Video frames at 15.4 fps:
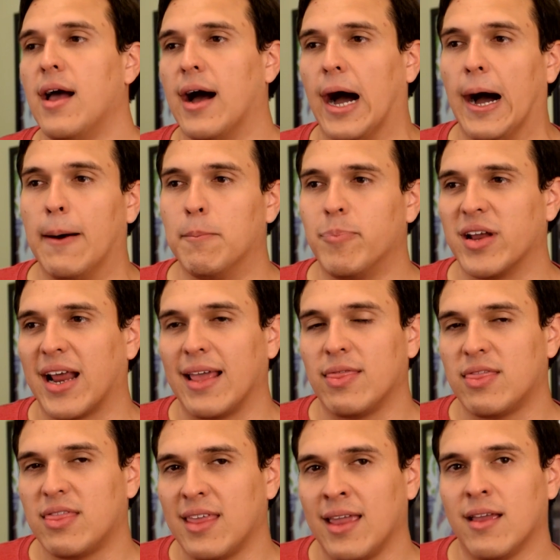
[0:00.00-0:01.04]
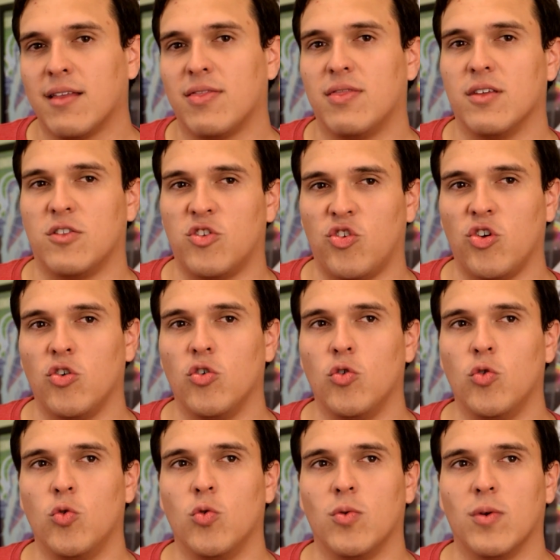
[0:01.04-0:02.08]
But I think the
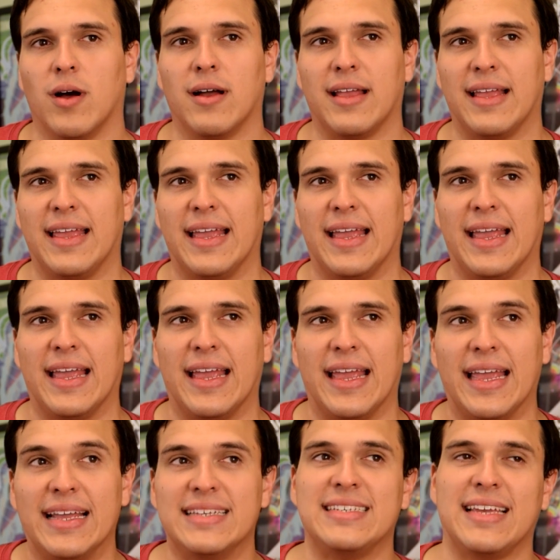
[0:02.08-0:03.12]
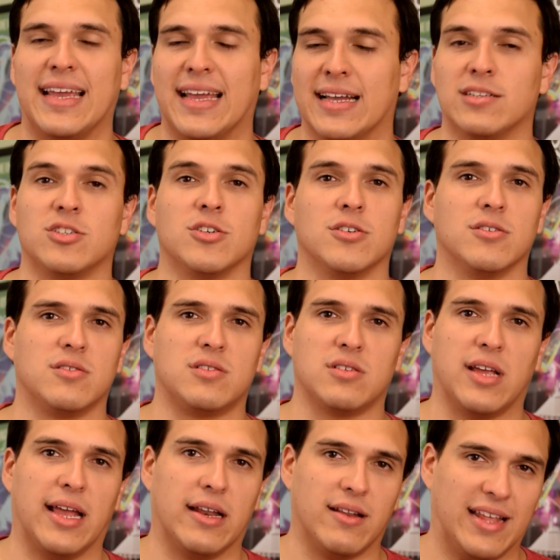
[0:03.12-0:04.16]
two easy answers
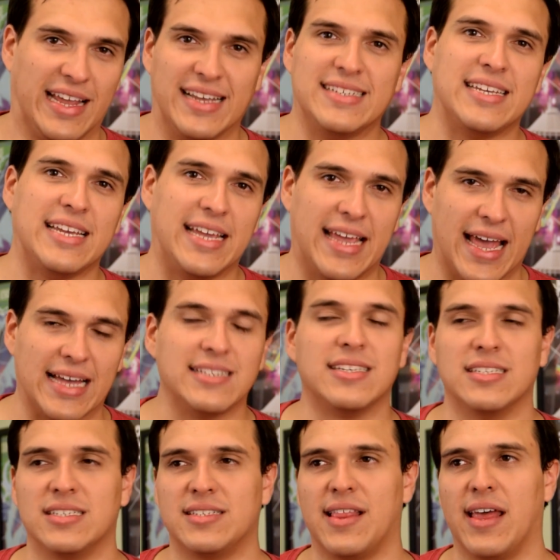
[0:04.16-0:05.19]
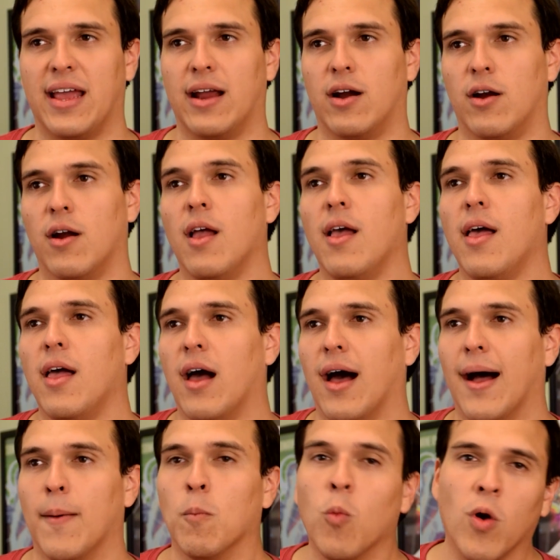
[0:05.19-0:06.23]
and easy guesses there.
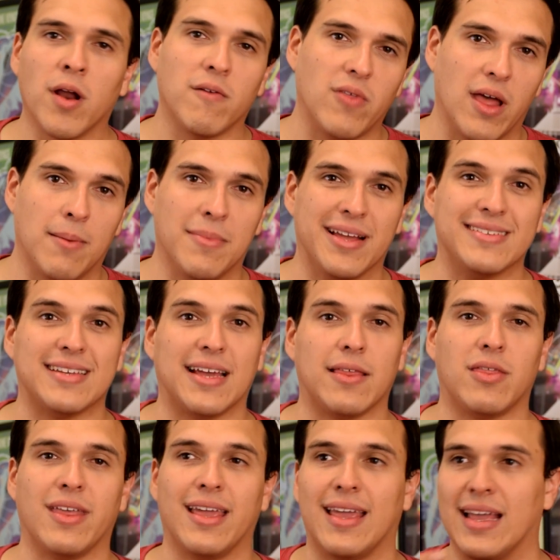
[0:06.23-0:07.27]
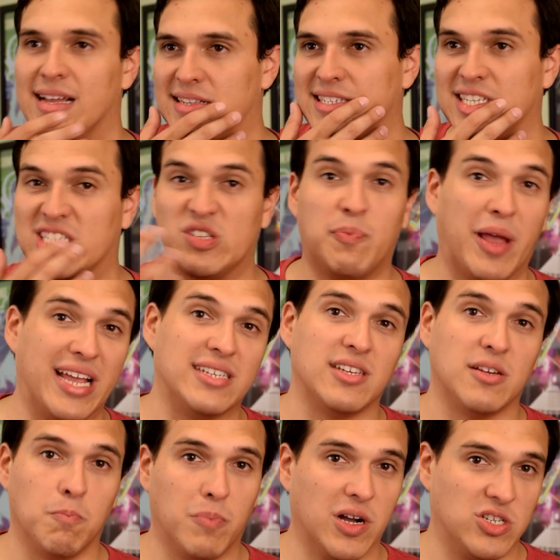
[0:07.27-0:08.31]
One of them is, I think it's a space
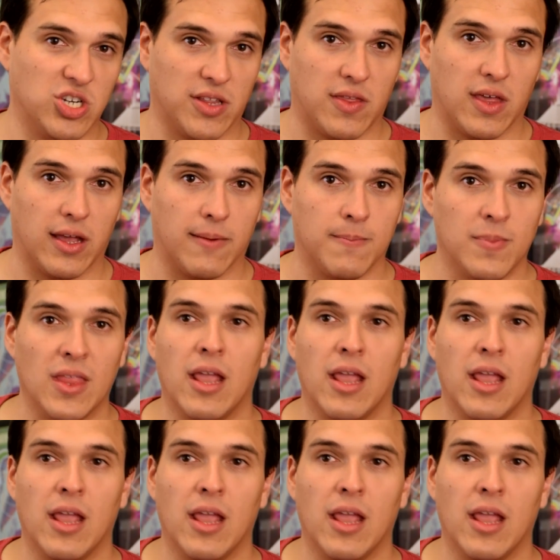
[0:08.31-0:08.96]
and budget thing.